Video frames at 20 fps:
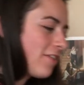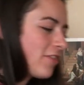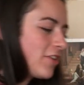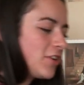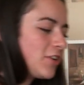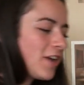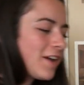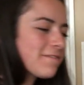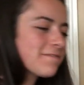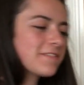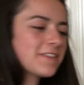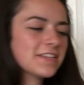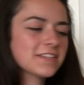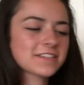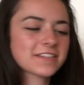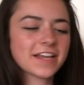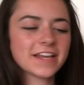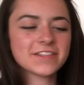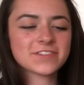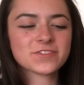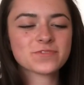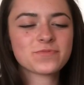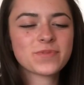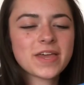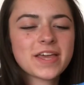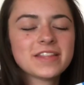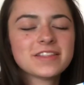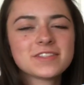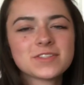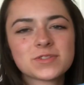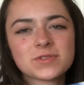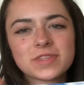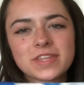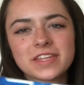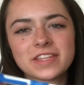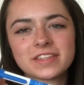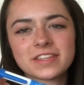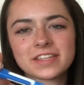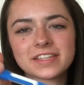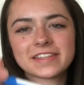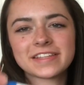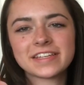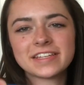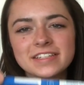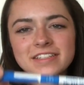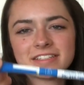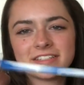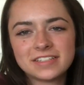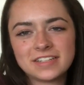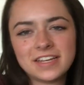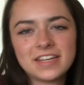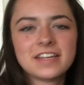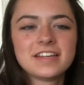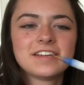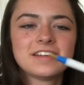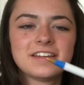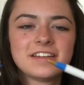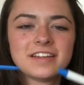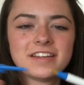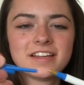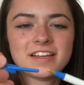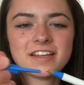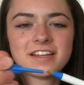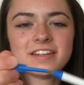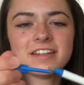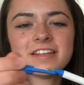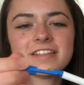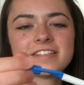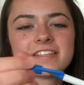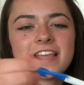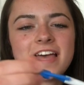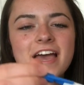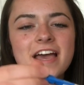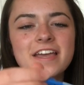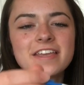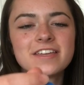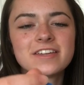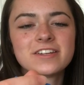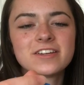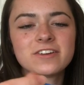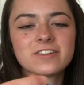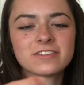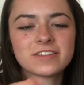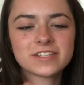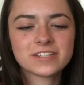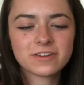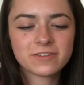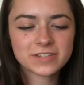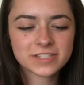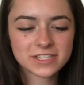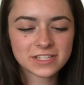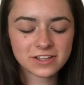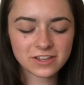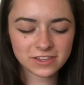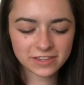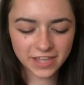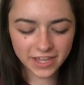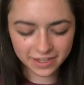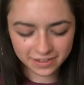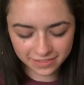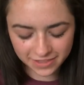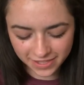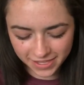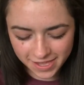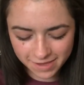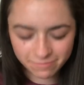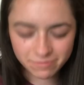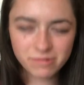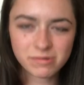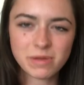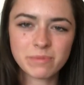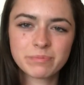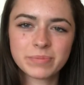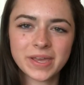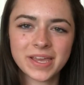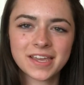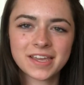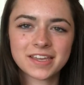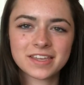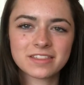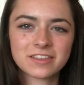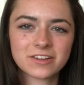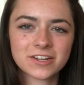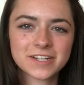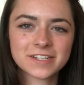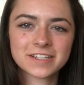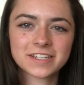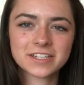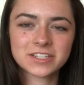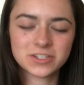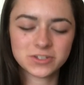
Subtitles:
If you have these kinds of pens that the lid does that, you know? These always look like they came from a bank in the early